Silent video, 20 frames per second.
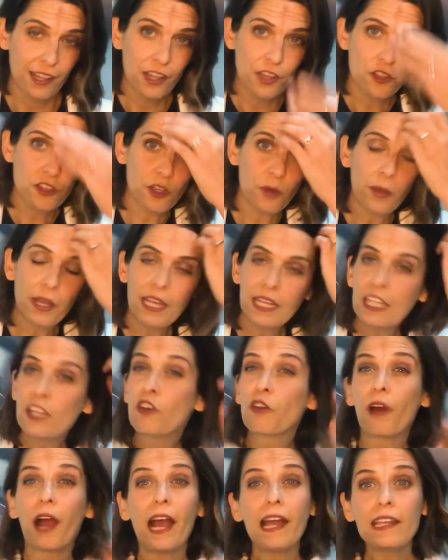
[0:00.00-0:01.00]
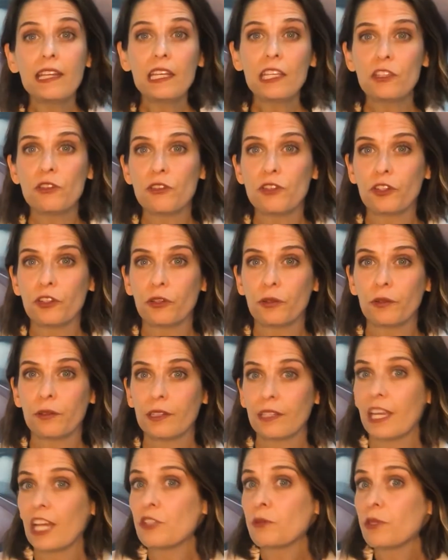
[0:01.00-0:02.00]
So any grinding you do,
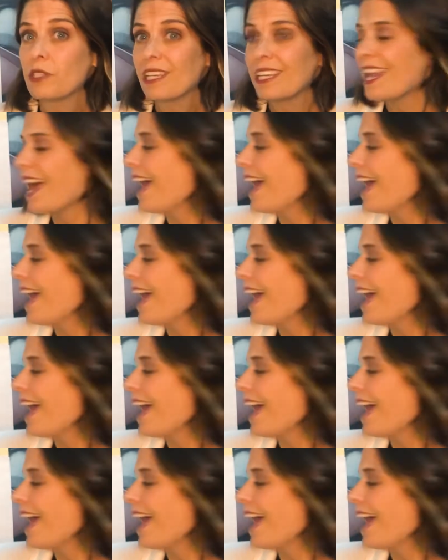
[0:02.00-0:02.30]
guess what's gonna